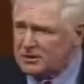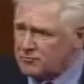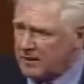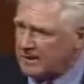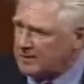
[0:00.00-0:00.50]

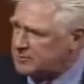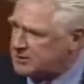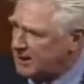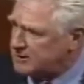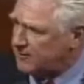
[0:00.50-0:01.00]
to ridding
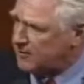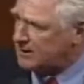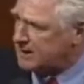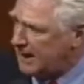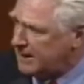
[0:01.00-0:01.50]
themselves of
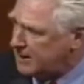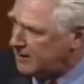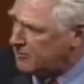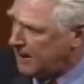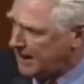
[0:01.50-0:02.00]
al-Qaeda
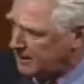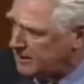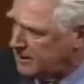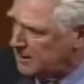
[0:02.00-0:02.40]
in Iraq.